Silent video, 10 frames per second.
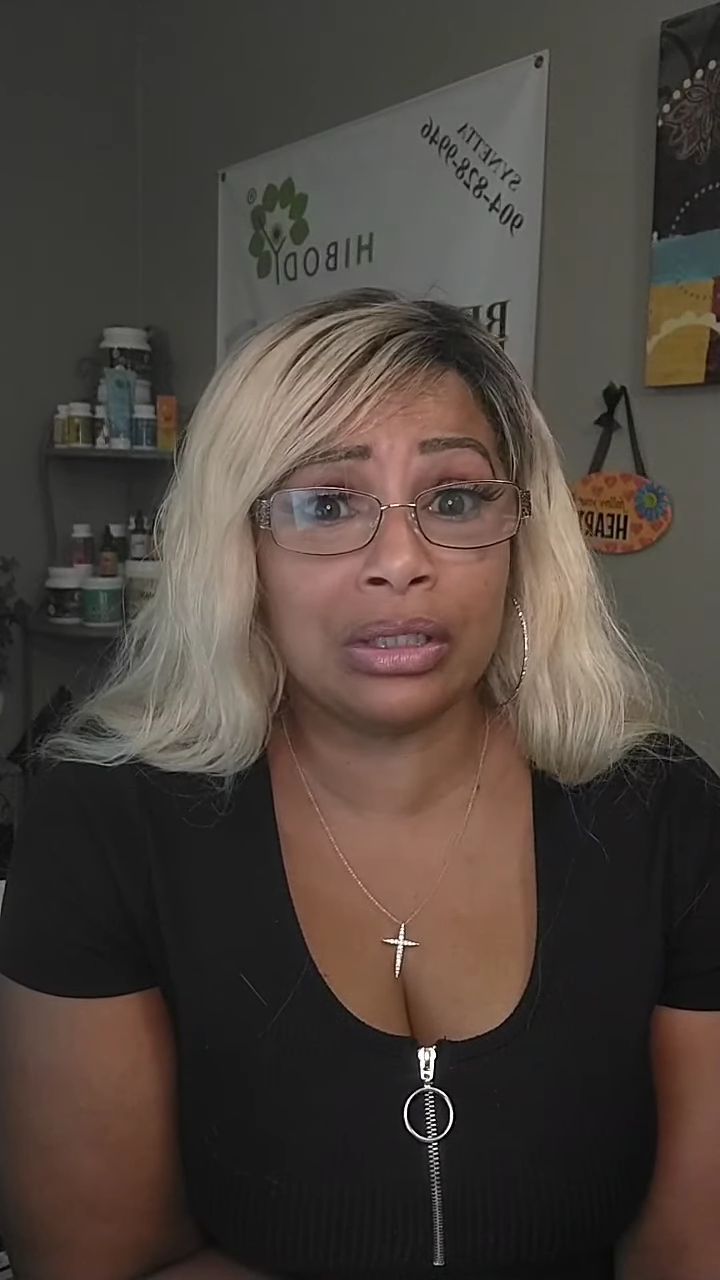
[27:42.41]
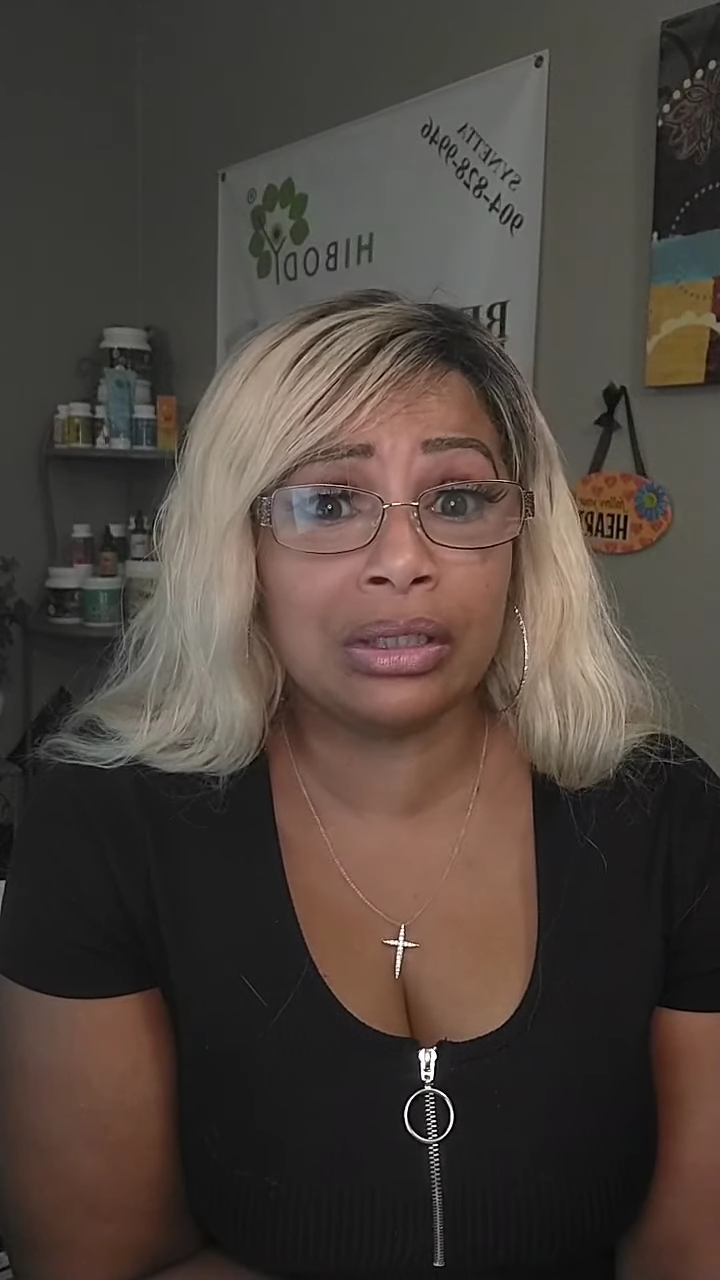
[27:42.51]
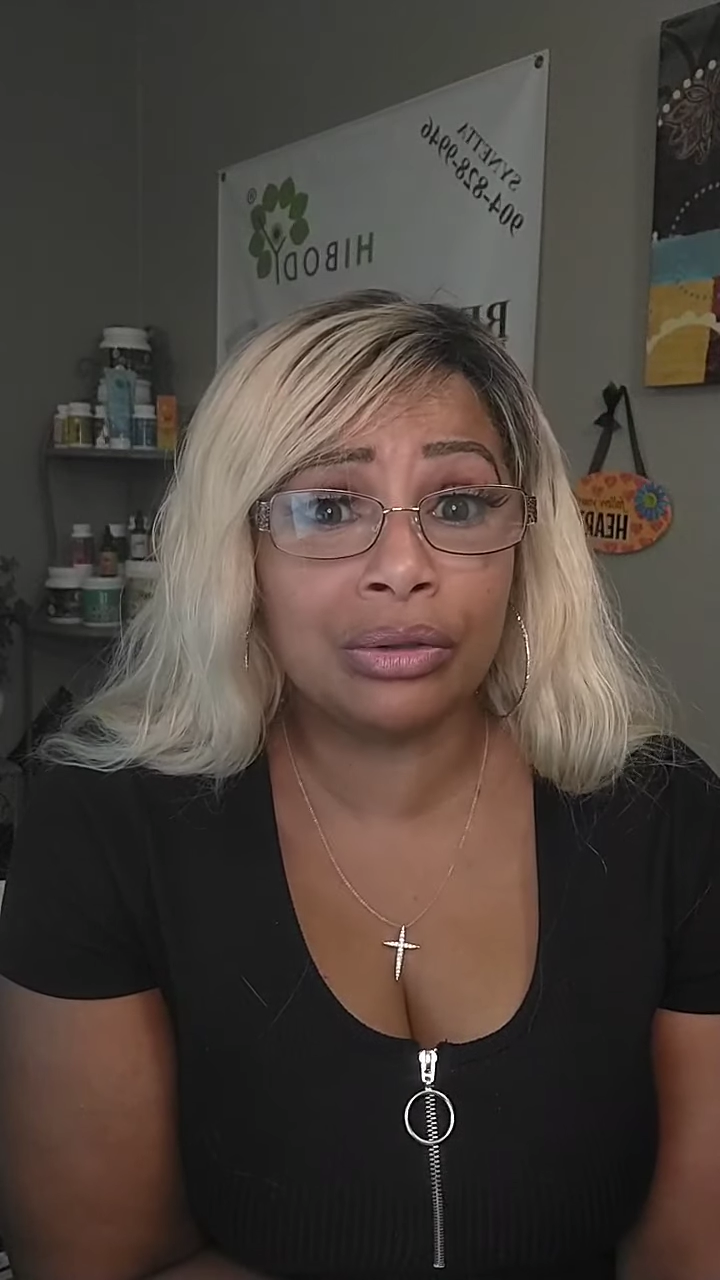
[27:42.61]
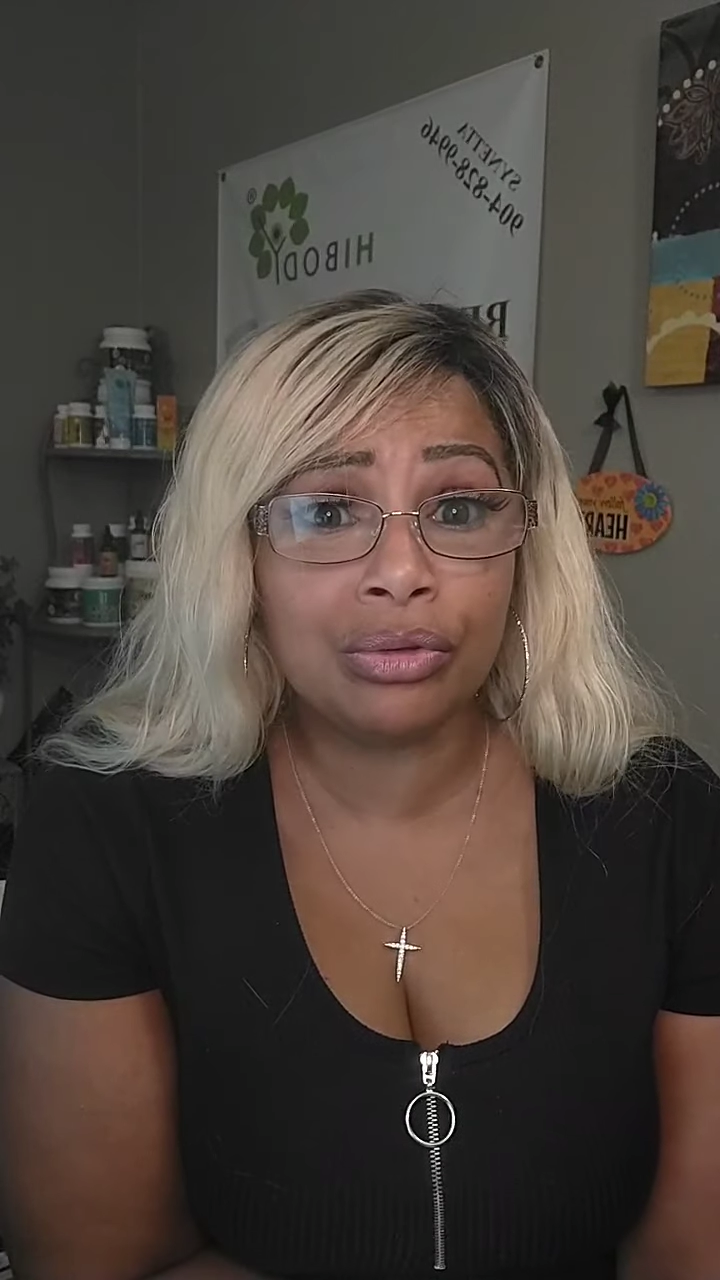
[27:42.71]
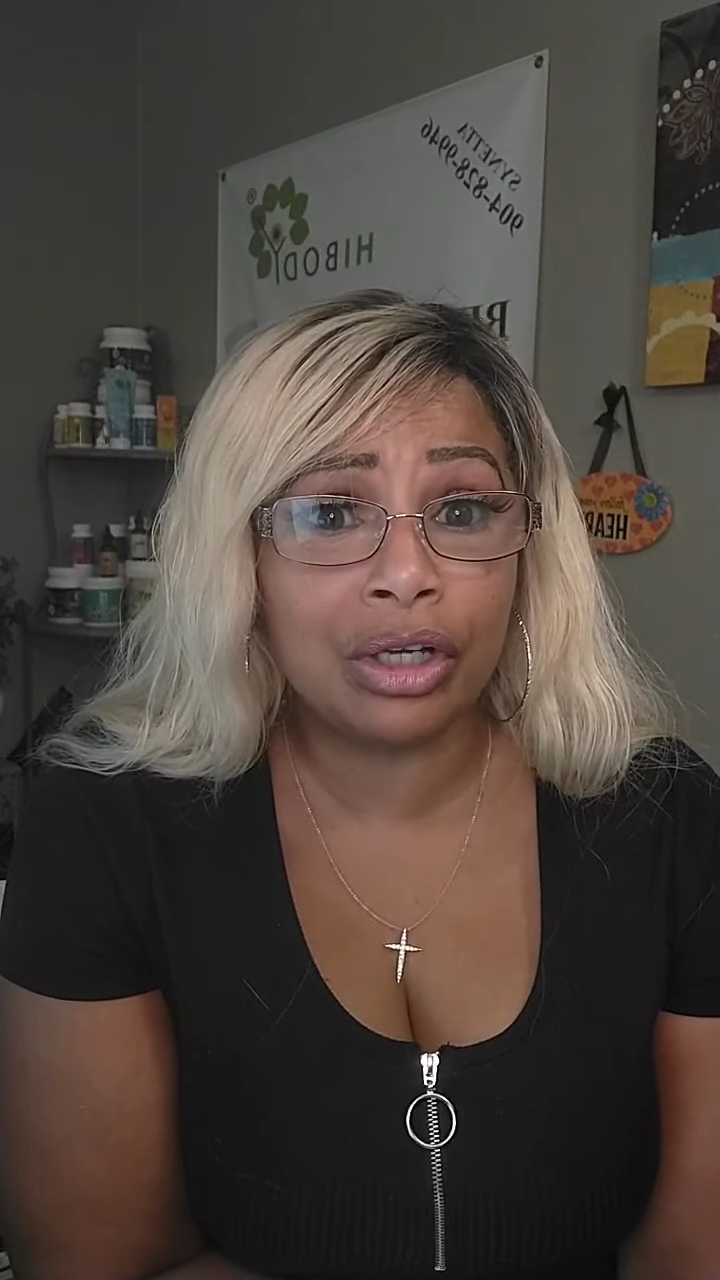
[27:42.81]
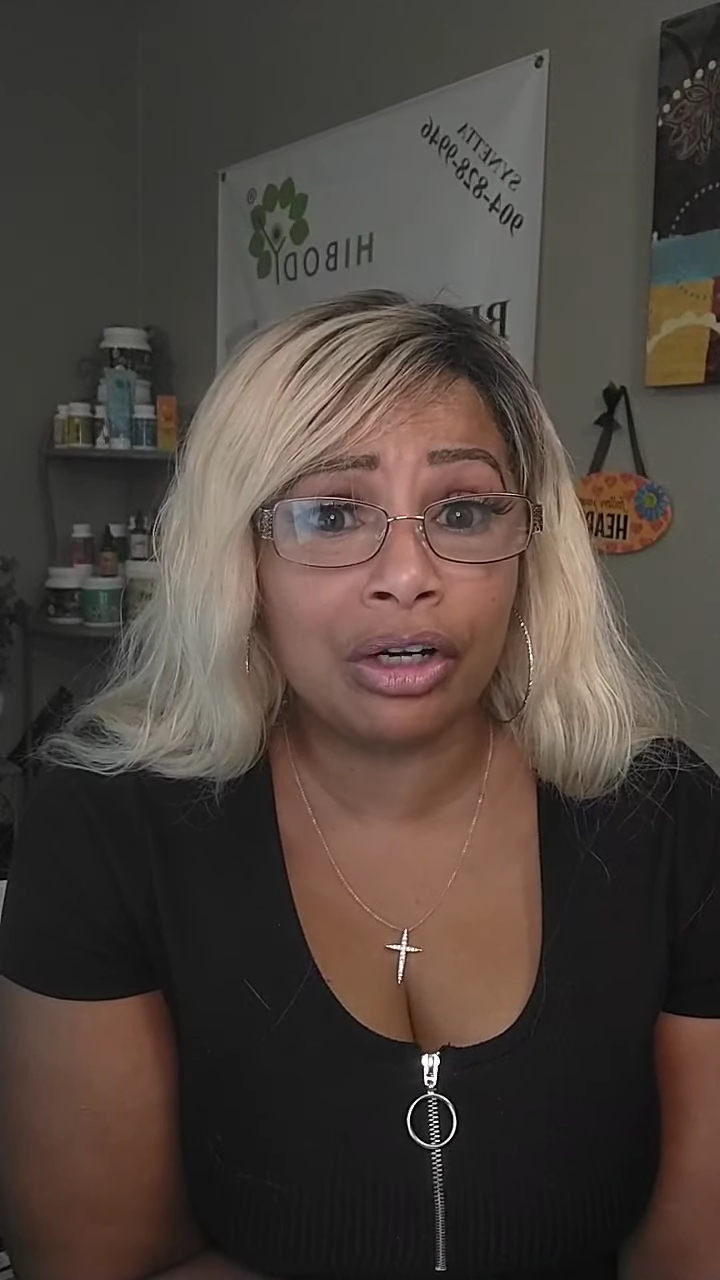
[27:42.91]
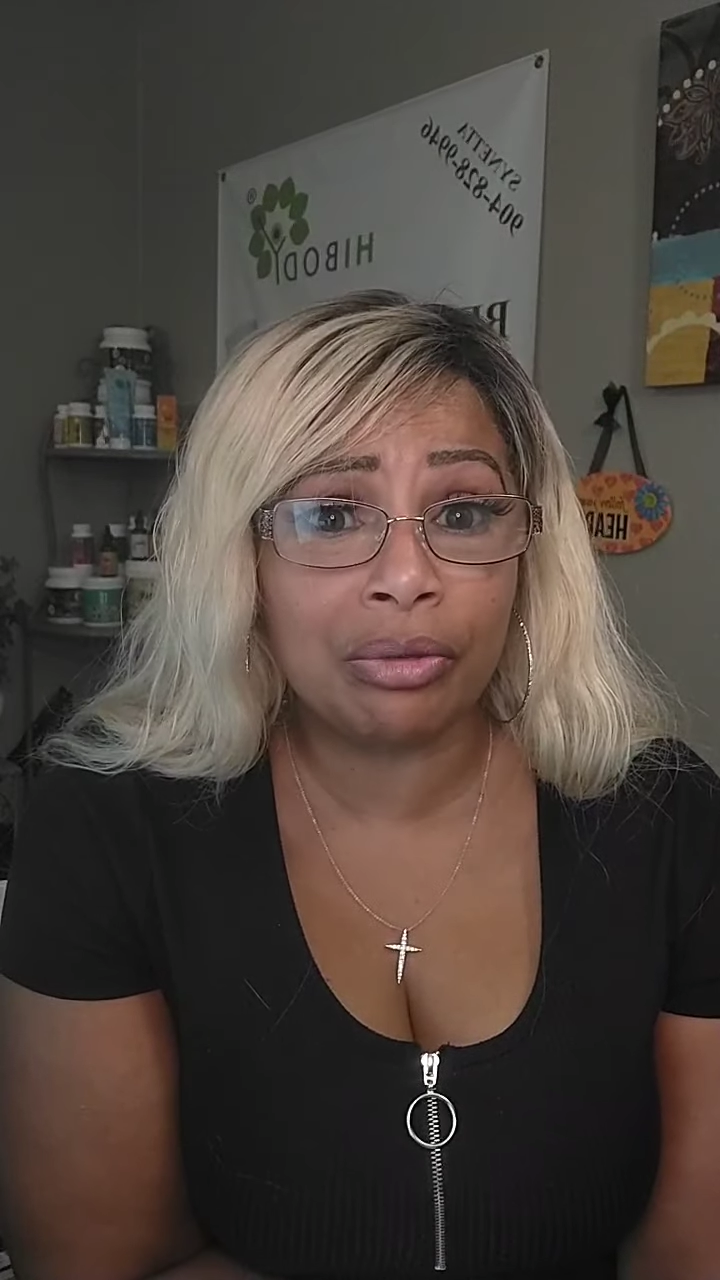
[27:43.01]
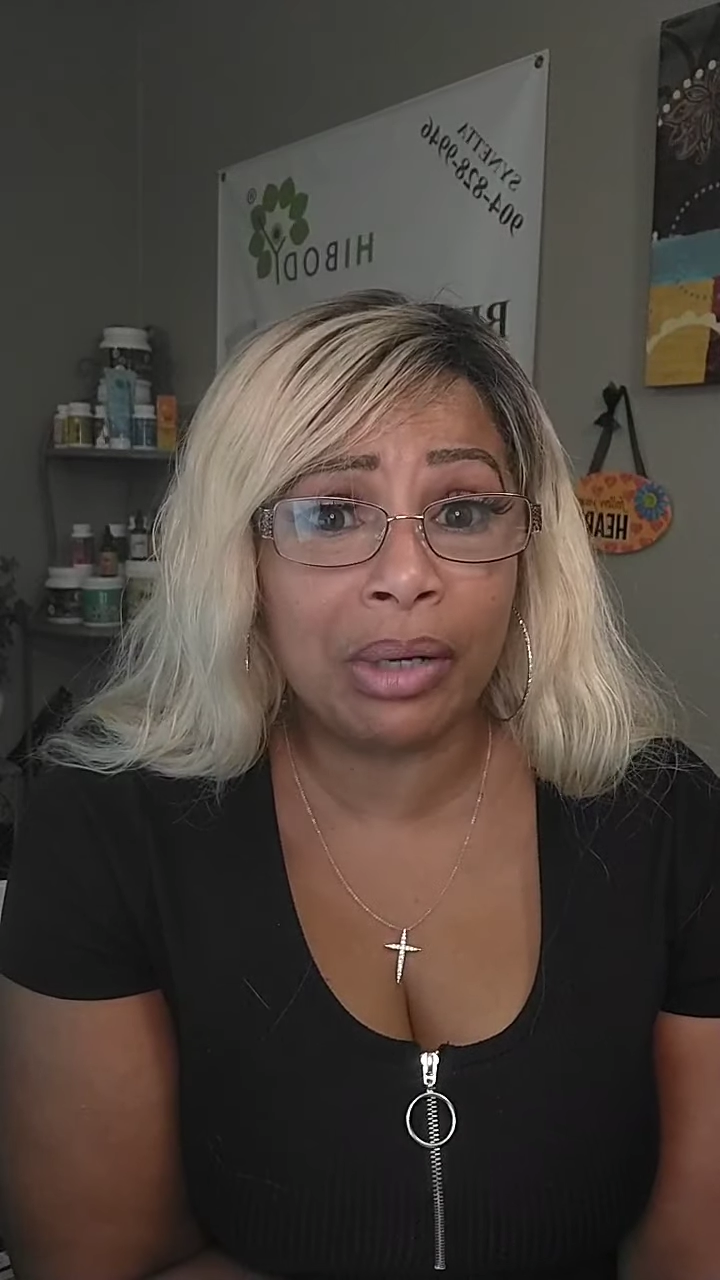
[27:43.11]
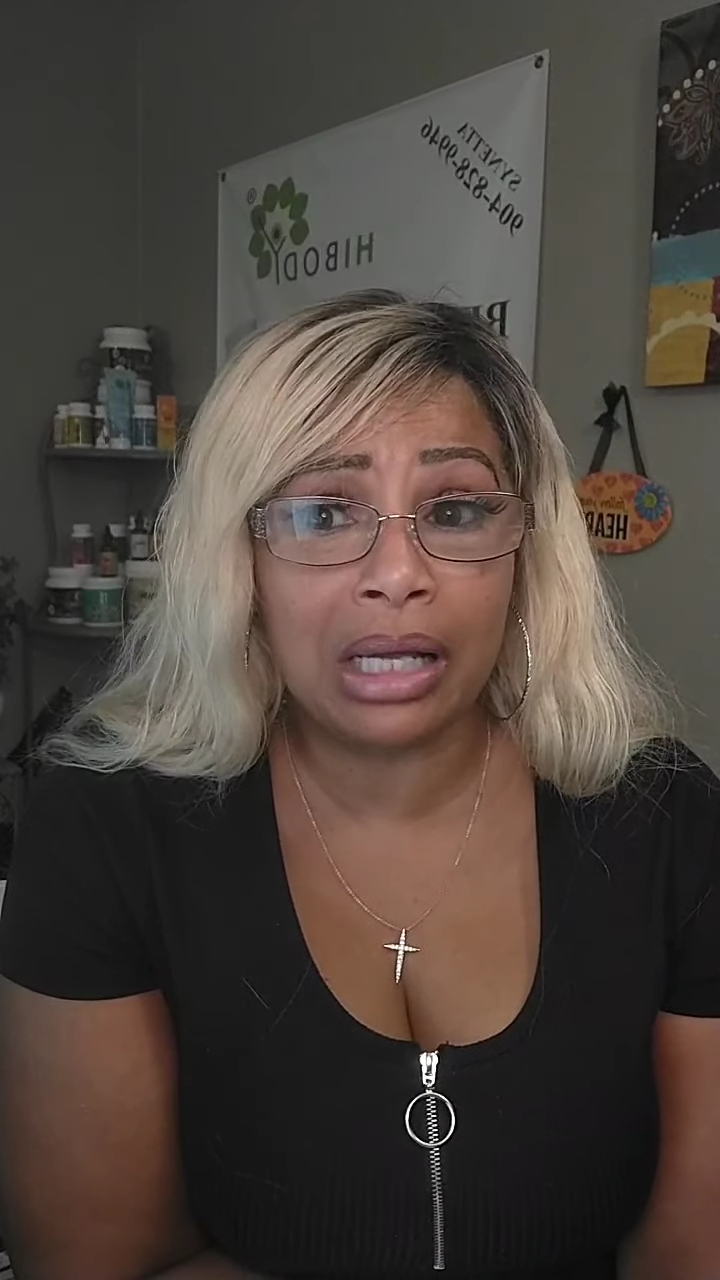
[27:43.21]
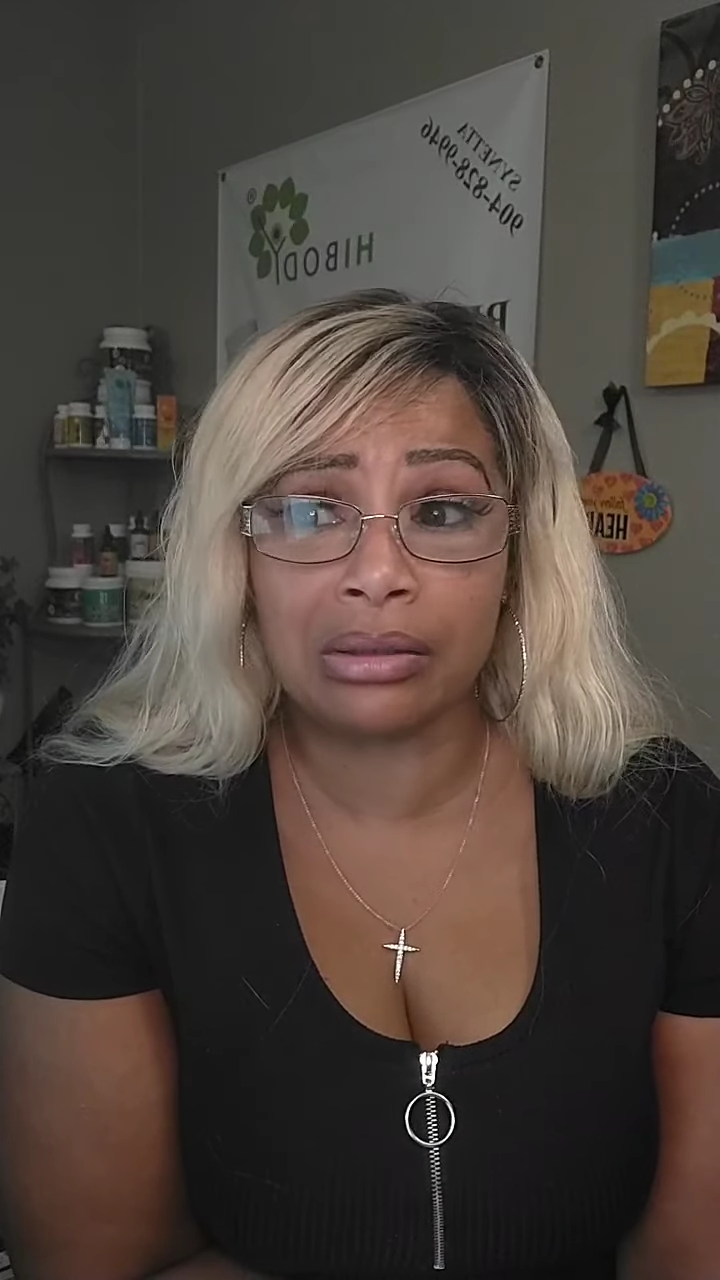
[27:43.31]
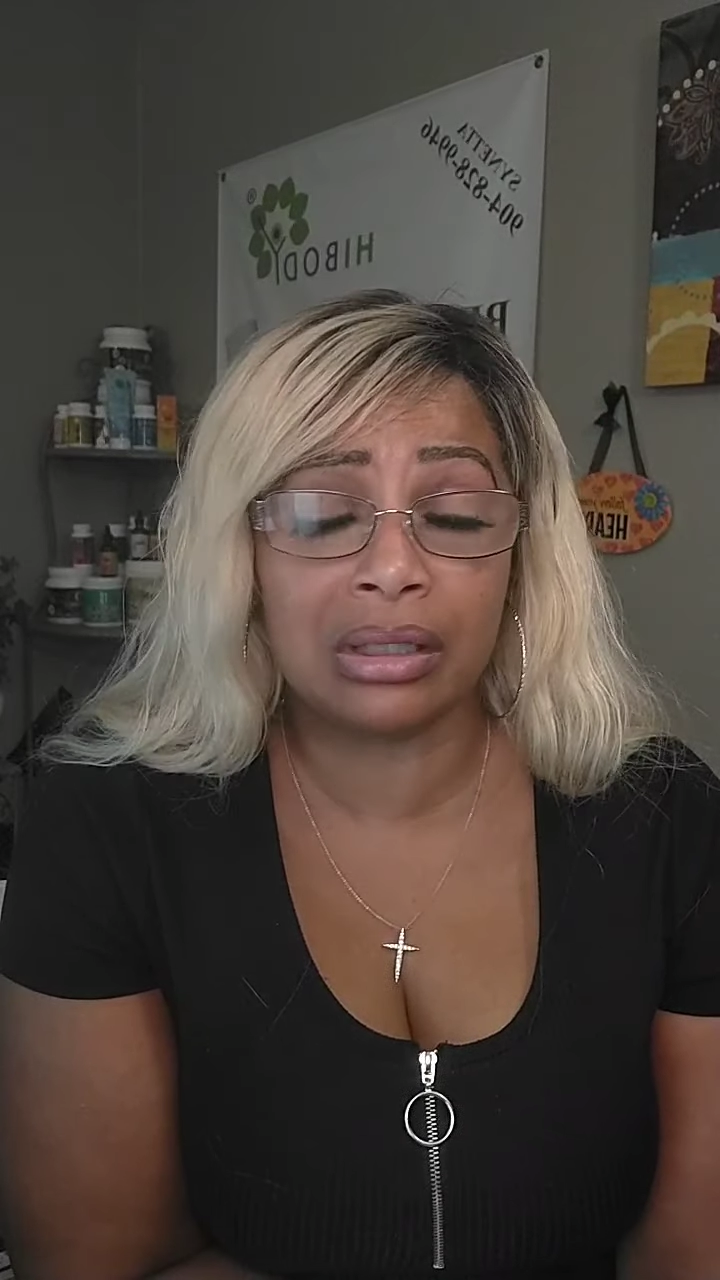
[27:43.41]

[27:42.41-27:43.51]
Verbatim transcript: to lose hundred pounds,